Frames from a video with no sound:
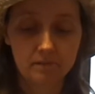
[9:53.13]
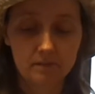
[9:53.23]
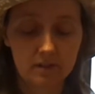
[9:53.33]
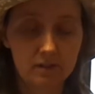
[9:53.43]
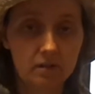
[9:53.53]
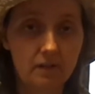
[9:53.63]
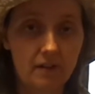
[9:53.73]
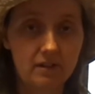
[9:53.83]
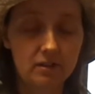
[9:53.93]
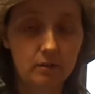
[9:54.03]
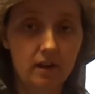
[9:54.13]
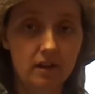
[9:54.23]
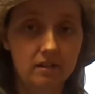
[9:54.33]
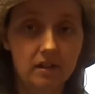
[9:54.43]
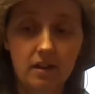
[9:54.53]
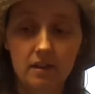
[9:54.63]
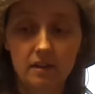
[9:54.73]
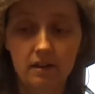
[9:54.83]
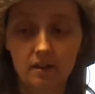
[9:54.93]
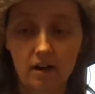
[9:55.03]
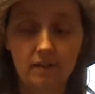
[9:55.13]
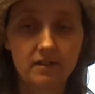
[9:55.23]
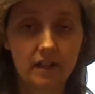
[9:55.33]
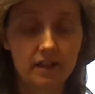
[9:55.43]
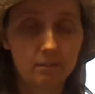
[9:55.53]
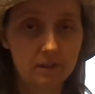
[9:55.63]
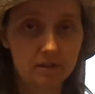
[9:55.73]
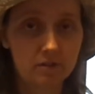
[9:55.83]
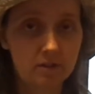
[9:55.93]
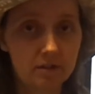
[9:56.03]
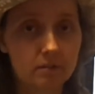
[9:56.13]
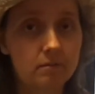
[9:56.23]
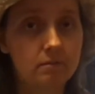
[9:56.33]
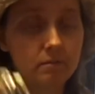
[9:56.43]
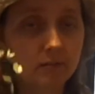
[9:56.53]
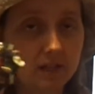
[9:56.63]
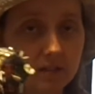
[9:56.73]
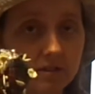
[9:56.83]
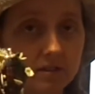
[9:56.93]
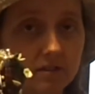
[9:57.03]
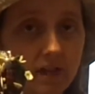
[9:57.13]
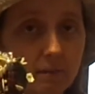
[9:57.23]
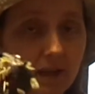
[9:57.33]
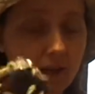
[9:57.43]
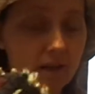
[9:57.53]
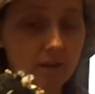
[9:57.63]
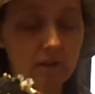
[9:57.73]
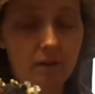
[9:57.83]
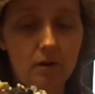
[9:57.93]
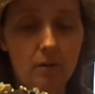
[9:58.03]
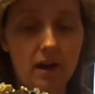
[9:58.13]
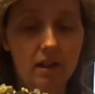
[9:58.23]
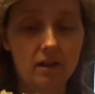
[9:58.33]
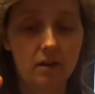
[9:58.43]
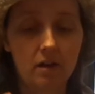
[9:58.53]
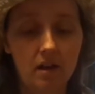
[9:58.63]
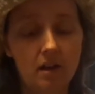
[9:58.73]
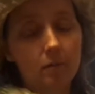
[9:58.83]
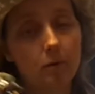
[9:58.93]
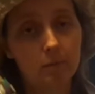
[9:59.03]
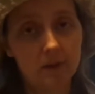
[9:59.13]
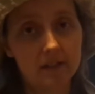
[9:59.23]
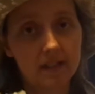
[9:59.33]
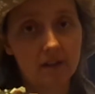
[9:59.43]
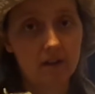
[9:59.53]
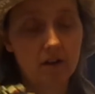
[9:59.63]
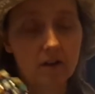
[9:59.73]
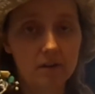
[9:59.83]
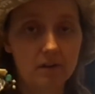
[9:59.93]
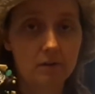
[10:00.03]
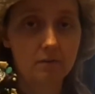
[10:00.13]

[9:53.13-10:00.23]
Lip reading: just little 5-inch squares that are offset Biscornu pincushion that I made a little while ago. Won't probably take all your